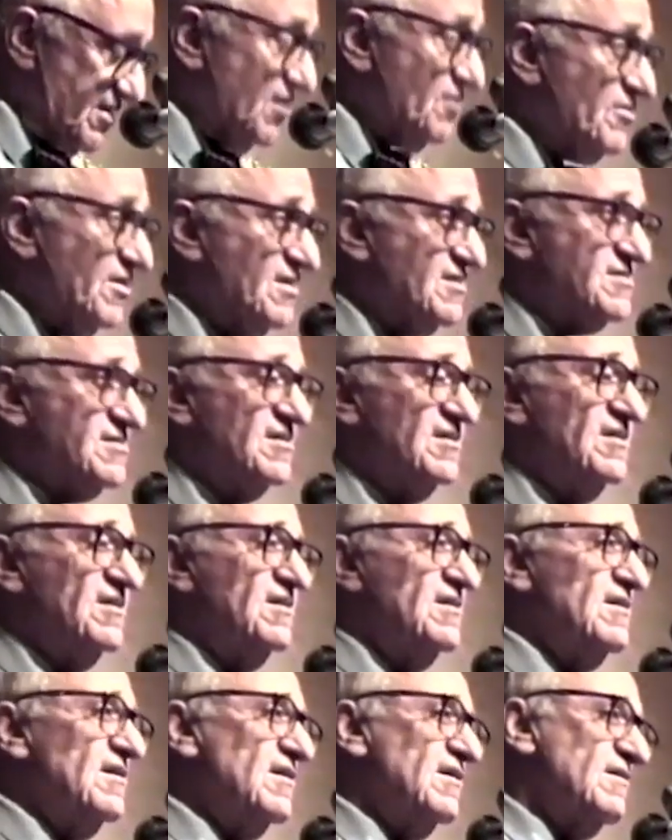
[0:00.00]
is increase
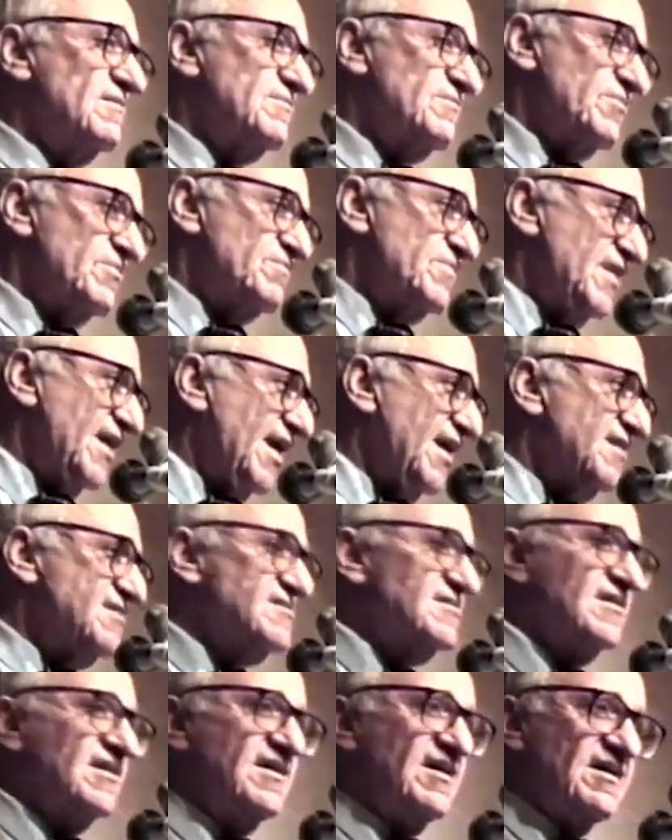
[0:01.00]
uh,
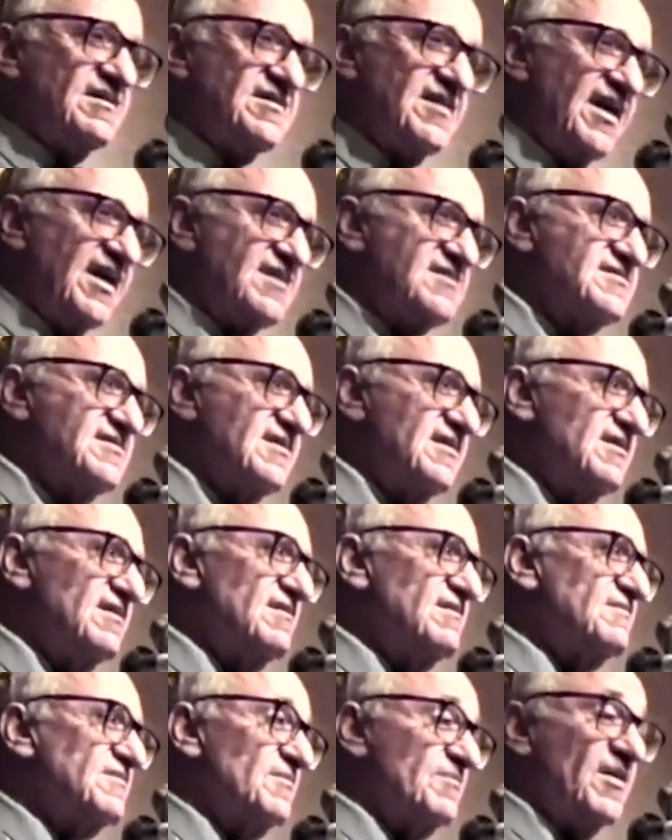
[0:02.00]
tax the uh, tax the
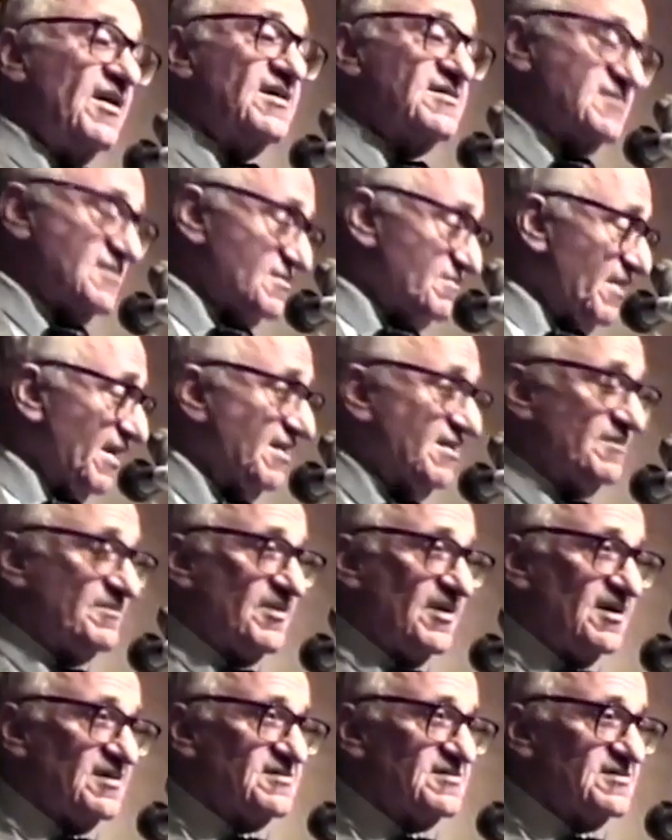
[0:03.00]
uh, deposits, bank
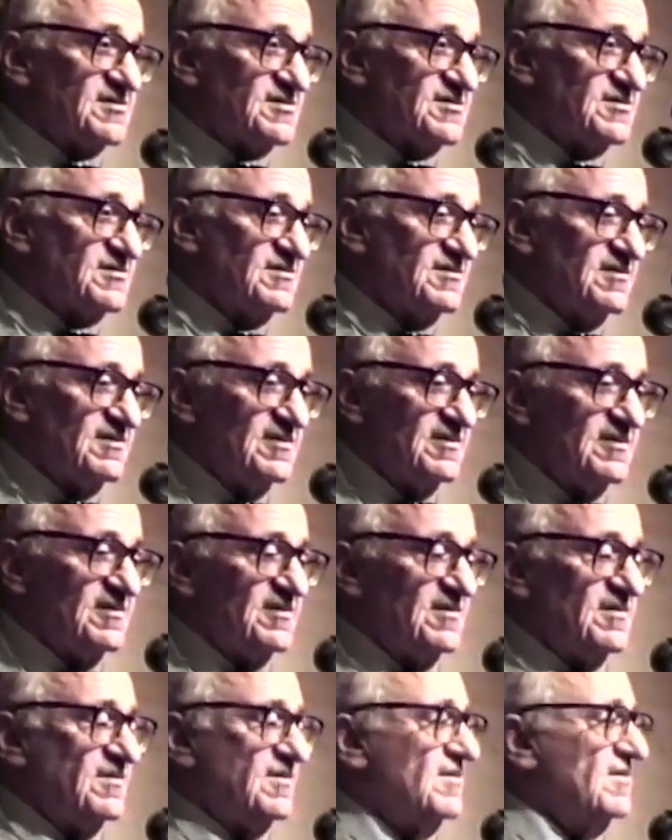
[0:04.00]
deposits.
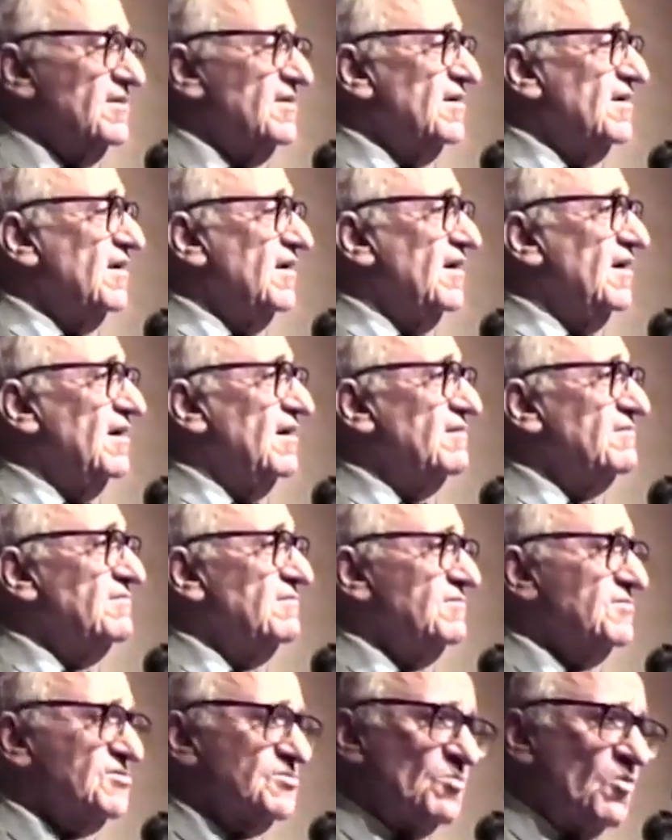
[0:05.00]
Uh,
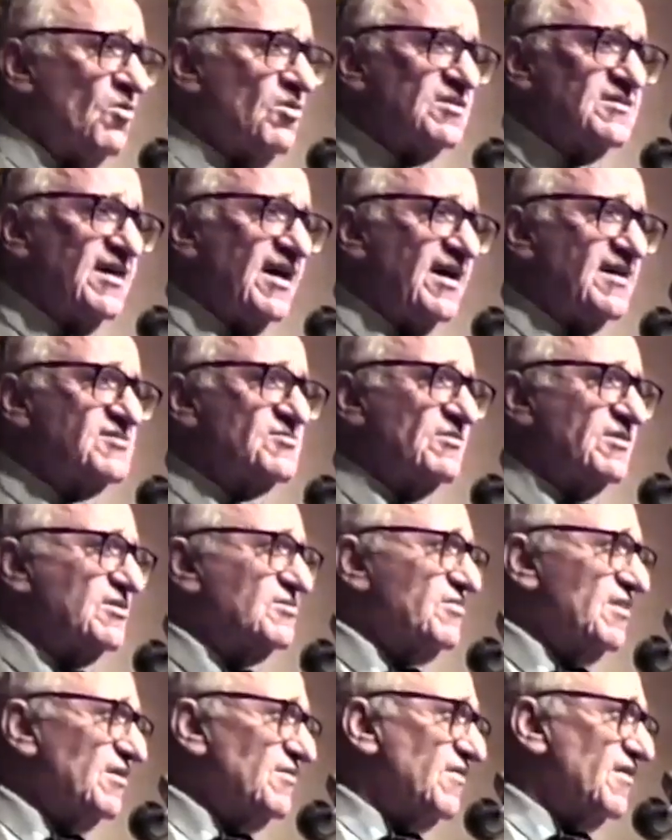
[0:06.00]
small tax, only
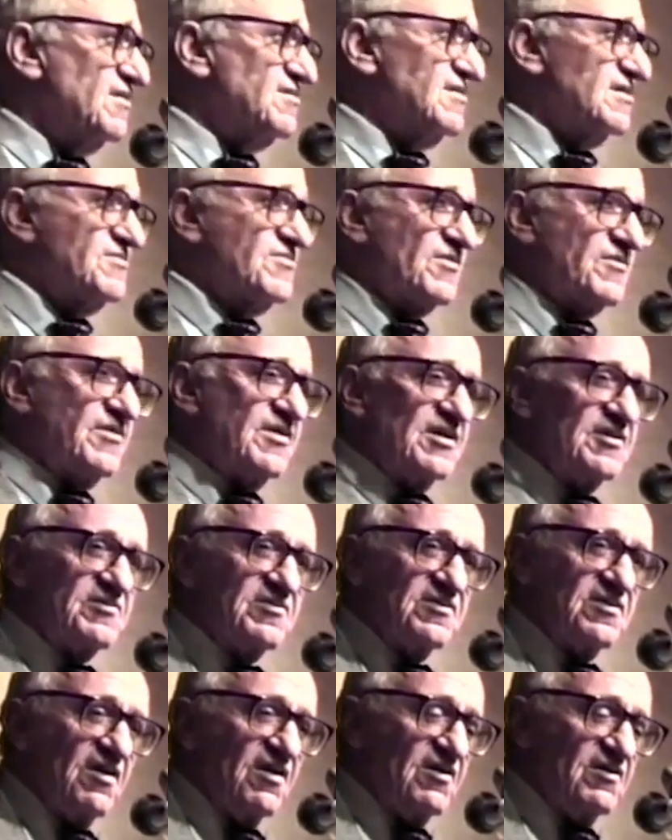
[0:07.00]
twenty-five cents for every
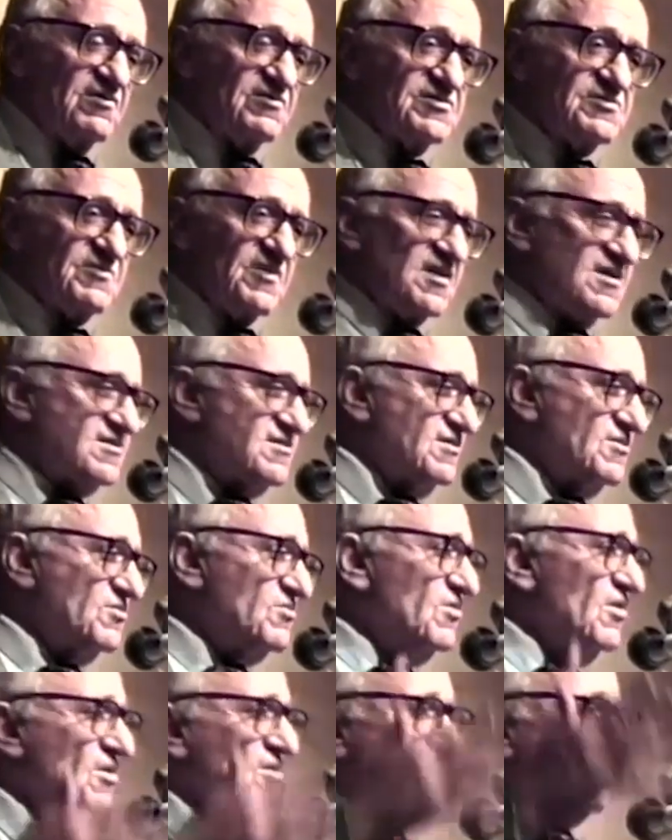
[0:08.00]
hundred dollars. What is it?
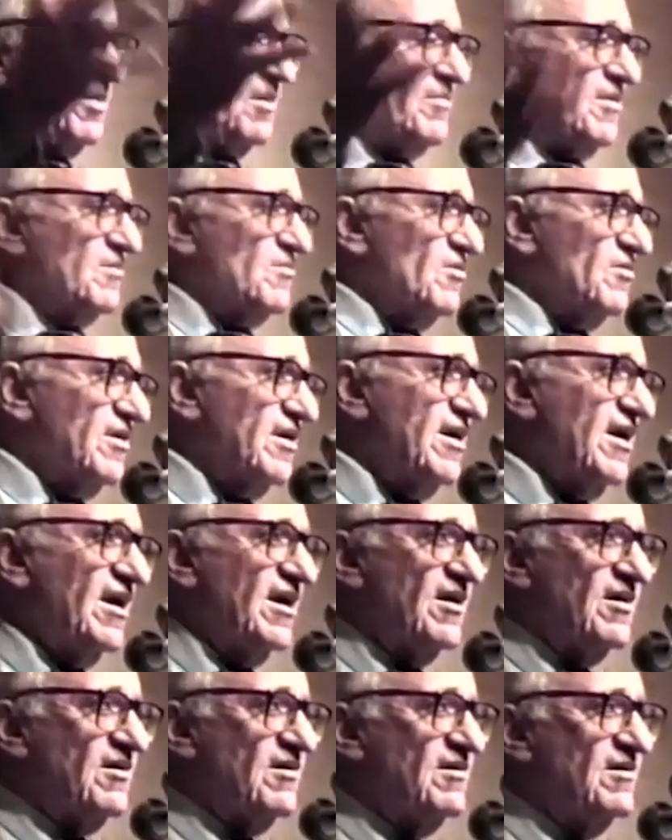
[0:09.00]
The public won't
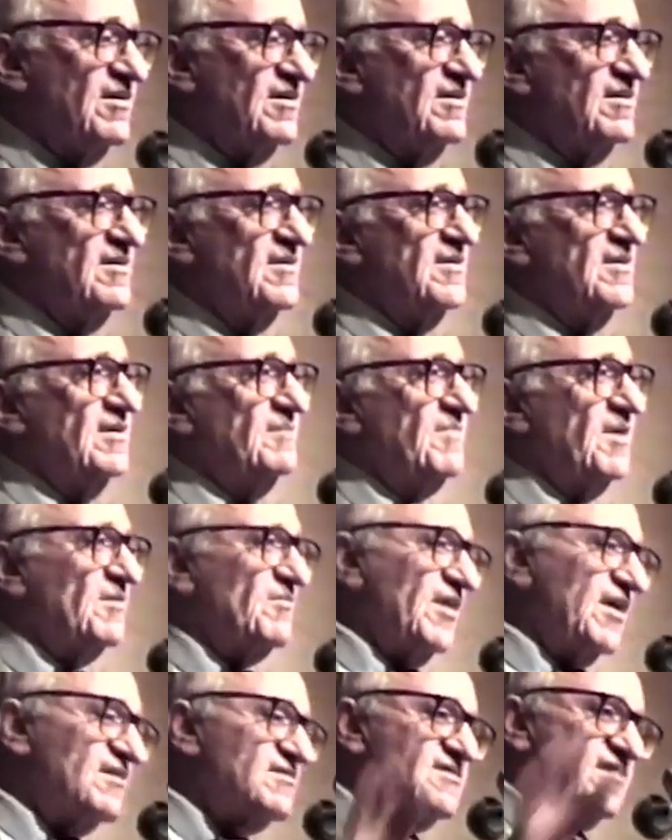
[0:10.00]
care. By
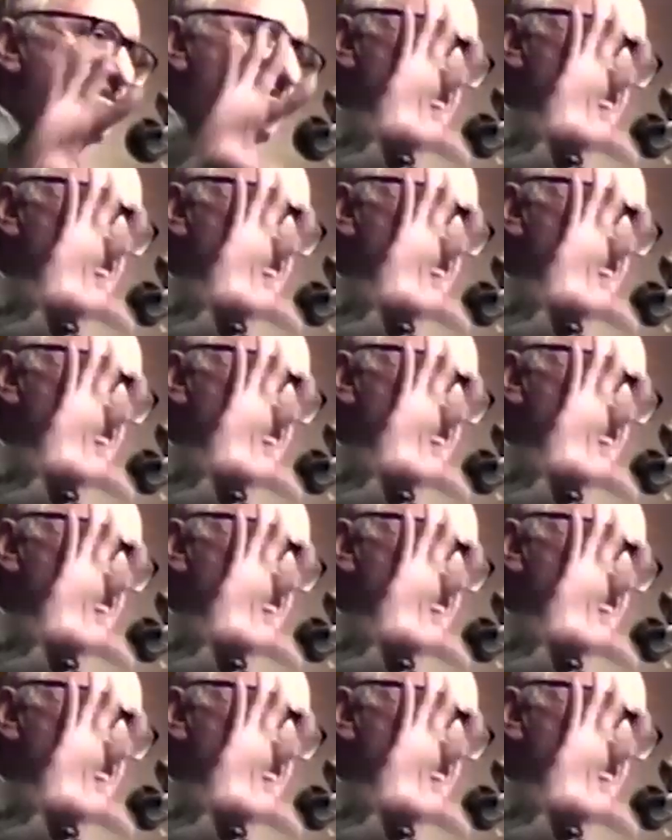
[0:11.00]
the way, here's